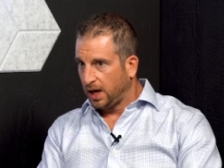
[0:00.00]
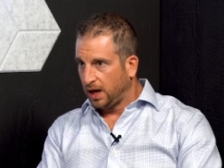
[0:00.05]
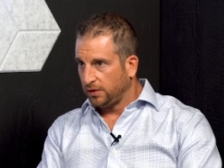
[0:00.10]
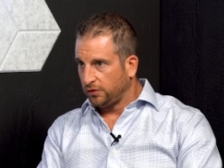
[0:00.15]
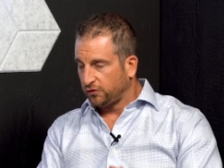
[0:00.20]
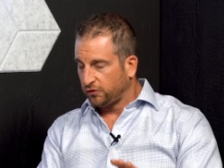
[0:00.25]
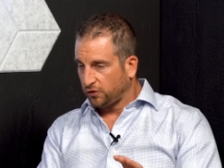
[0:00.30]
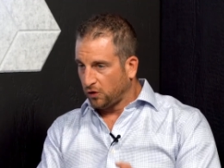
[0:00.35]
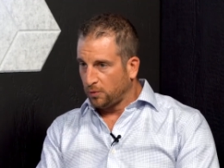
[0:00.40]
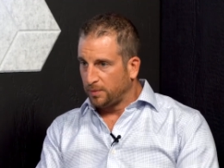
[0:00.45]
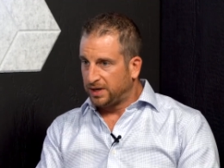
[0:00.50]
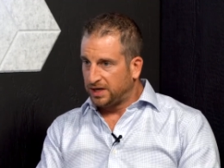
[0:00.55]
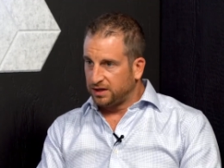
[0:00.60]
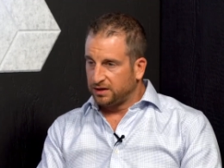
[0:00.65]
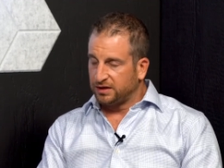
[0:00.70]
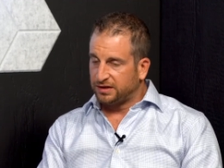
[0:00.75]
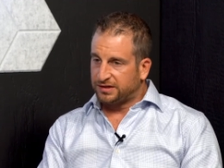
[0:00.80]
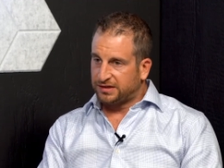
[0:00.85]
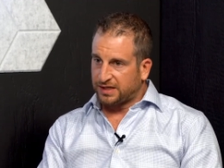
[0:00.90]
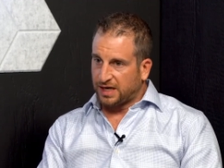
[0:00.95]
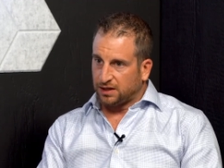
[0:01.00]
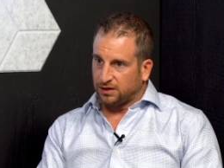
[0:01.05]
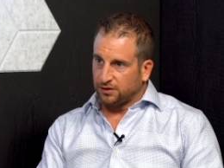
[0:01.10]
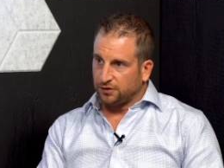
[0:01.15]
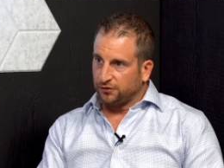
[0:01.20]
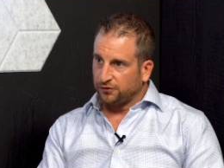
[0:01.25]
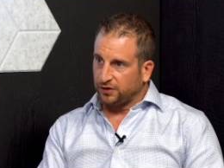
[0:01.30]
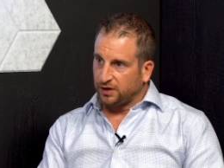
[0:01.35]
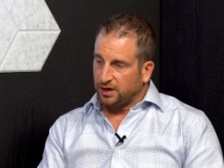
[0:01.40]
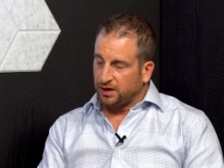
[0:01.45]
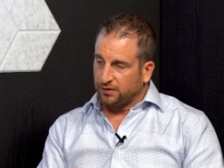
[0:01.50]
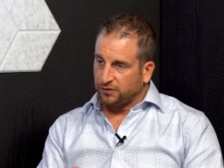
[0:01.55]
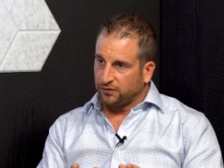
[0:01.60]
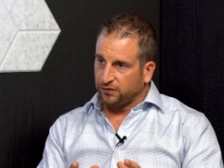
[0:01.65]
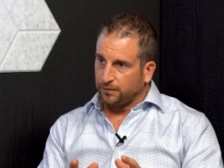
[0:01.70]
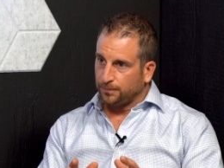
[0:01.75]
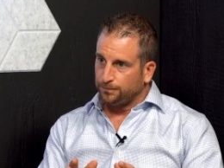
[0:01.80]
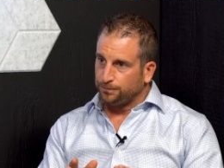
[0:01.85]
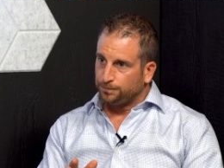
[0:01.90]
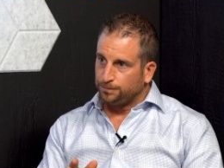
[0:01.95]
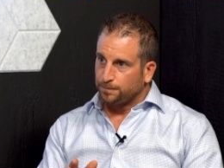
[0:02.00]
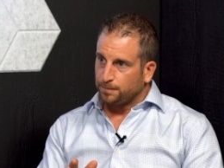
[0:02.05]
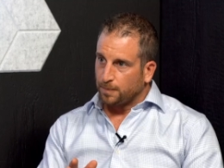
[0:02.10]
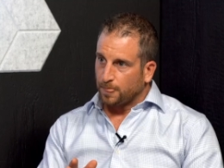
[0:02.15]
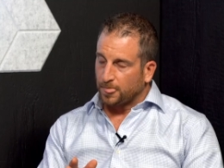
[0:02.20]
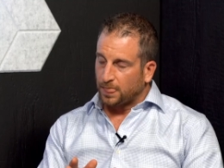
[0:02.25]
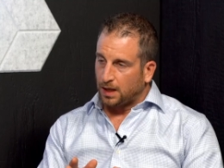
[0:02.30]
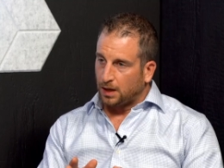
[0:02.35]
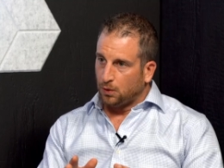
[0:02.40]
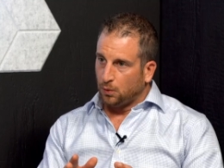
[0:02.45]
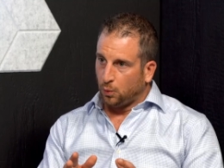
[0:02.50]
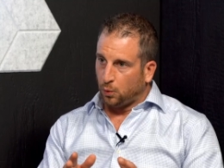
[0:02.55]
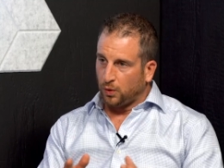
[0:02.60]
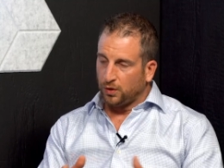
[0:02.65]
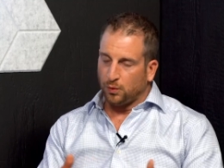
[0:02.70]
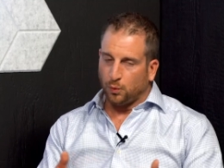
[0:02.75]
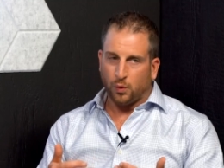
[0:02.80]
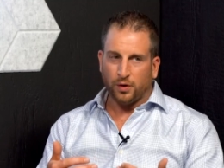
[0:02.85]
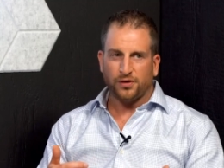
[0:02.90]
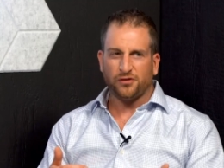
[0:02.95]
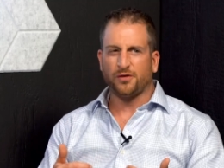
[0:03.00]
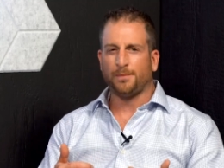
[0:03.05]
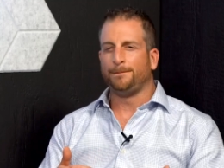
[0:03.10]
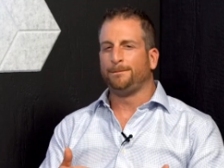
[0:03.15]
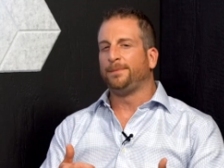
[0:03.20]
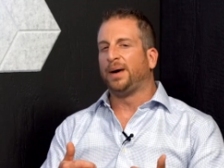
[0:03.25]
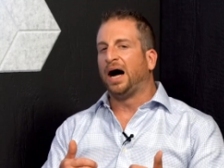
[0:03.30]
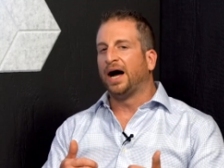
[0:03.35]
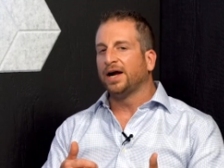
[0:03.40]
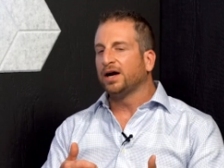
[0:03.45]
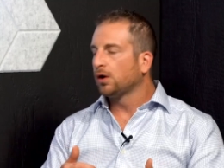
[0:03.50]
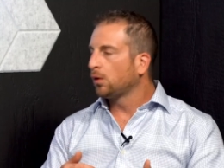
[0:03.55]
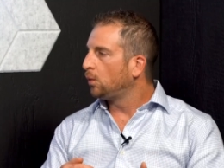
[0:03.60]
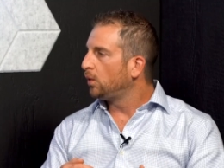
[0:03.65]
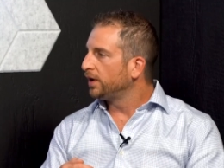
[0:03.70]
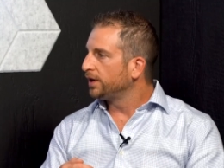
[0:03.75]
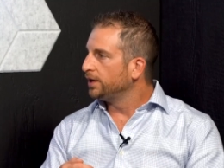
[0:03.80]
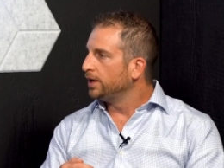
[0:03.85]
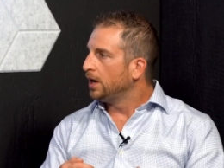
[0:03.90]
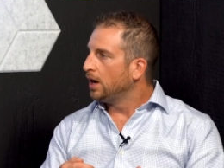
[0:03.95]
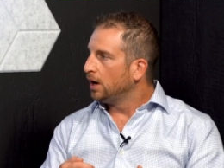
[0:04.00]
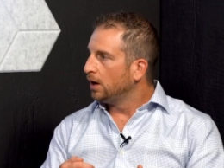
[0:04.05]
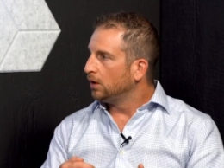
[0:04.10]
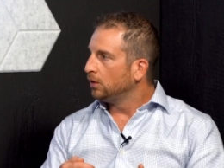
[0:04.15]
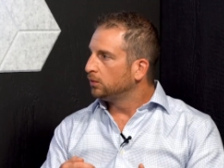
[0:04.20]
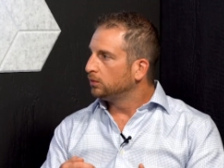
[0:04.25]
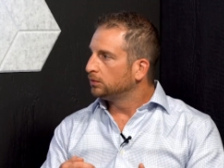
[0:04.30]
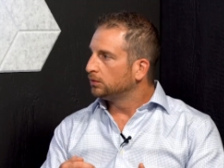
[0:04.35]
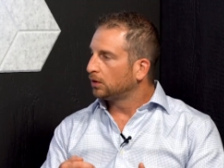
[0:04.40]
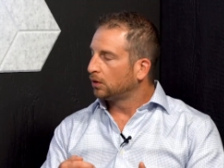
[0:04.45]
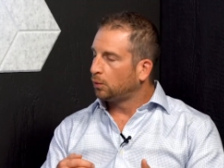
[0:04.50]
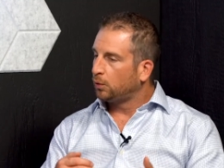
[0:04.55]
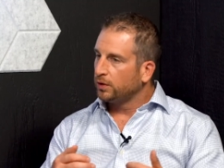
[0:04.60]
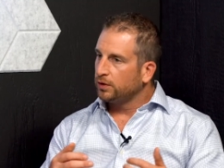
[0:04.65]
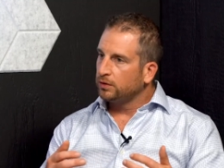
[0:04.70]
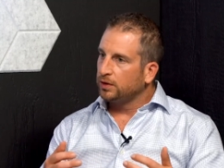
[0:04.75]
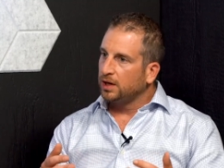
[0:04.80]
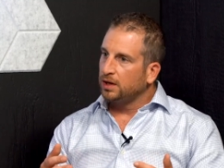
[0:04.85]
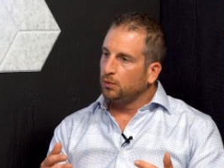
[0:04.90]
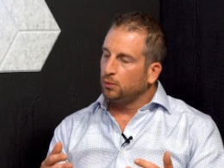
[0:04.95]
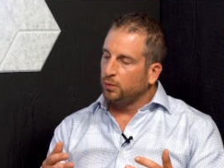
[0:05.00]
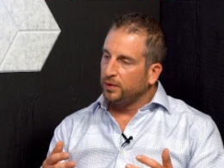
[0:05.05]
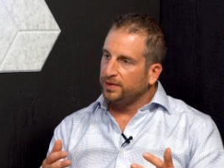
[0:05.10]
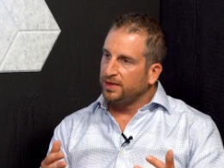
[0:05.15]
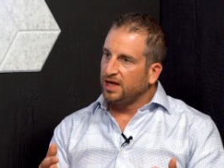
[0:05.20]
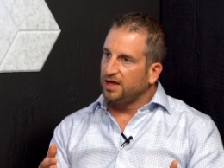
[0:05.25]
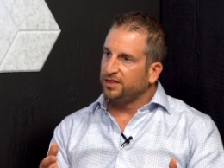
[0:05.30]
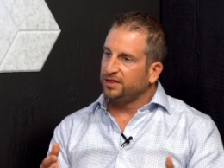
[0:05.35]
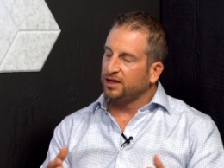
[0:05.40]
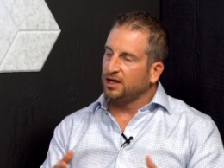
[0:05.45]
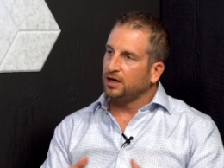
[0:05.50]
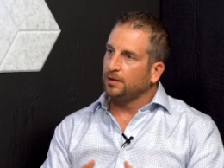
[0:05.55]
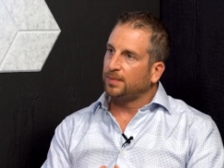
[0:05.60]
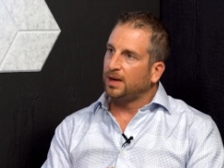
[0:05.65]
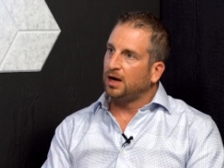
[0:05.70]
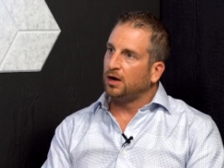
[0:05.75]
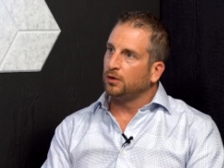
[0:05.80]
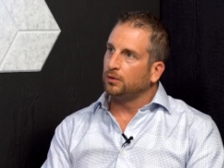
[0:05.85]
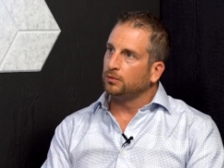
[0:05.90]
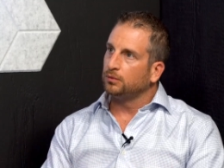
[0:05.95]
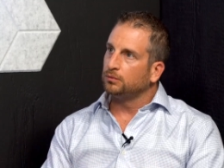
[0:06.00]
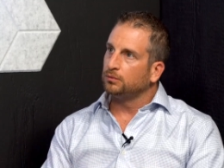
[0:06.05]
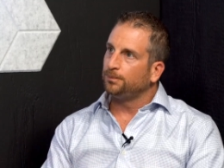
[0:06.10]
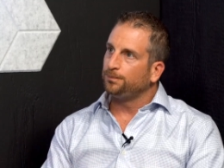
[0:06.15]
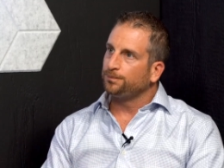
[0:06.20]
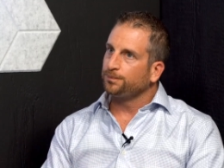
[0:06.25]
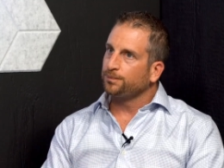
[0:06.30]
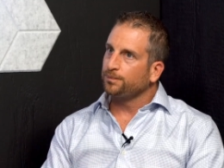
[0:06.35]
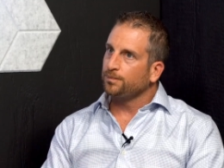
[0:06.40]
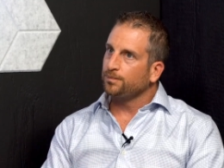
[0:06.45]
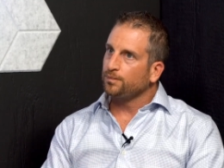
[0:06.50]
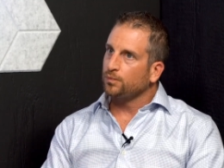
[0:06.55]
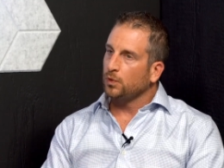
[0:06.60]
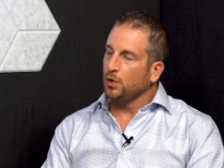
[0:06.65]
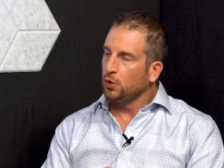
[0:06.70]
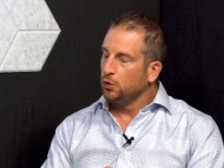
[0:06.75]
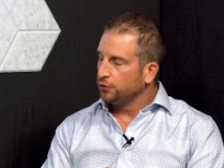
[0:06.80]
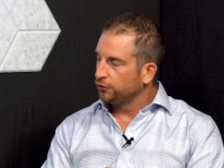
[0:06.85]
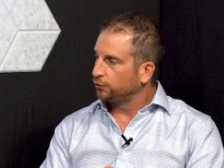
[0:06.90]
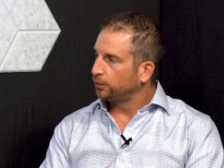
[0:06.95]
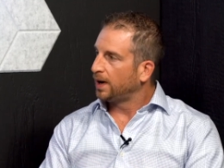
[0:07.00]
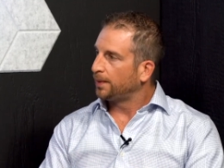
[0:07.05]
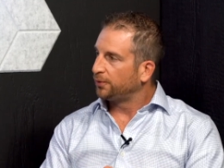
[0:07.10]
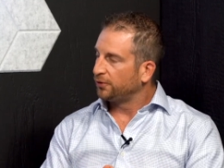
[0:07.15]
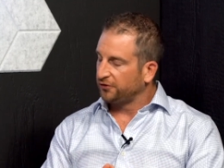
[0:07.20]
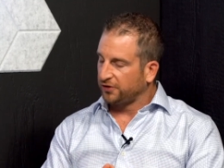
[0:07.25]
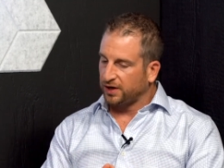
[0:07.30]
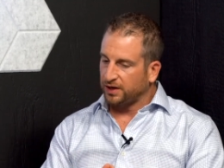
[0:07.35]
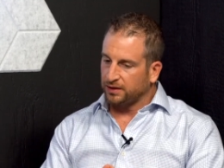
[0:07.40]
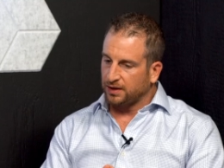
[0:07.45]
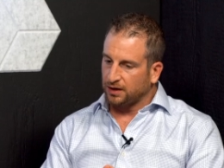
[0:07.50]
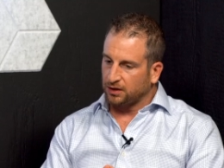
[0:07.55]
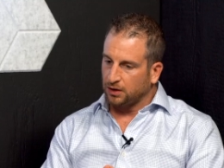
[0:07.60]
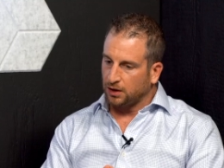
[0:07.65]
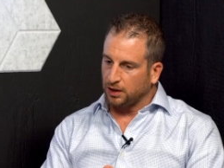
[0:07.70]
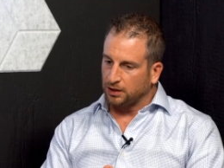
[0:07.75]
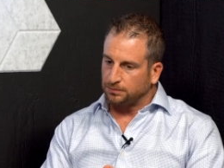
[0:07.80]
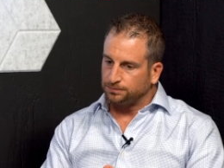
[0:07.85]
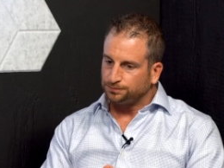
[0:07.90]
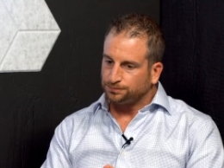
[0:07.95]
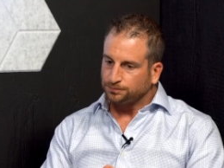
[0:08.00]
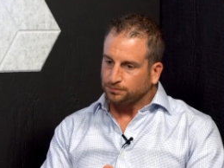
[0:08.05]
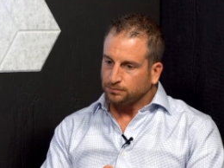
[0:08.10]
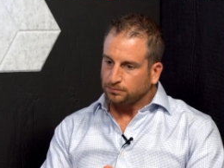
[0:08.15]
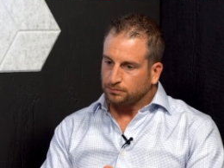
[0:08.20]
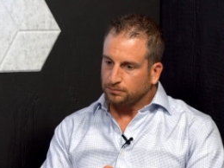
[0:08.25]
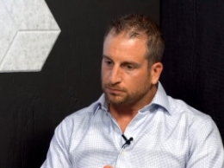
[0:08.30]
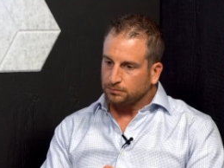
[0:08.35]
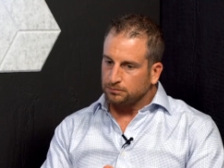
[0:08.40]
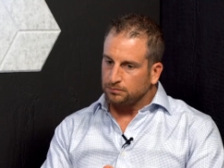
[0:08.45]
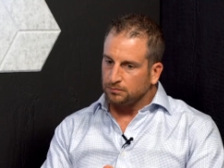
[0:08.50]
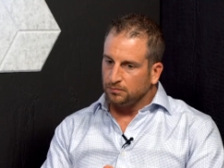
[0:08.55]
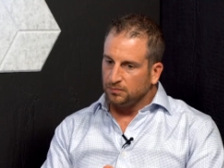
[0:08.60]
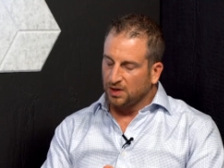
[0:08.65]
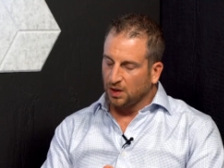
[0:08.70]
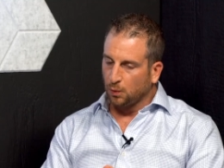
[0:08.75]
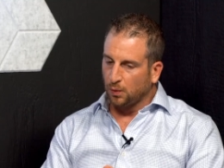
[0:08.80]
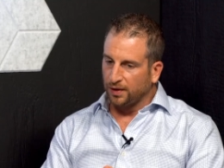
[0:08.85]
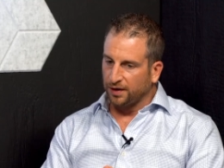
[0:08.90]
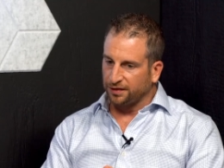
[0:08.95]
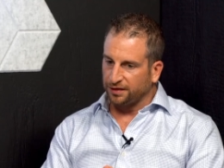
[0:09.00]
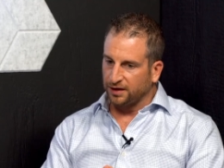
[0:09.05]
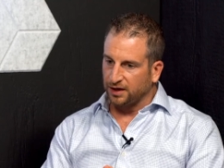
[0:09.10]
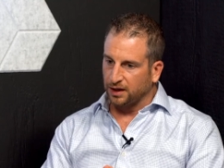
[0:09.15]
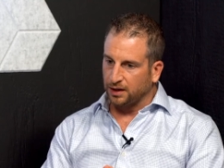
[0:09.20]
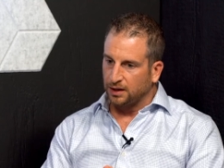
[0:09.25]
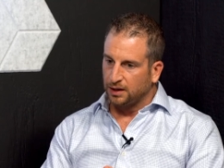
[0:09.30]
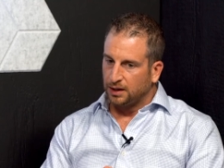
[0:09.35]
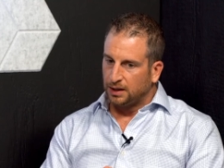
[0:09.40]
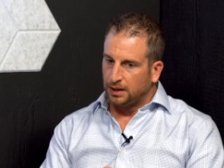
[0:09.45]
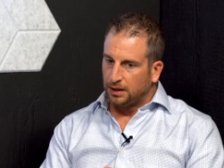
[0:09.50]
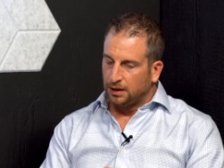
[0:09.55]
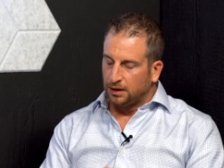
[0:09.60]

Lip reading: And so many of these sellers, it's what does a buyer want to know, or what do they, when they think about who's representing that car, they want to think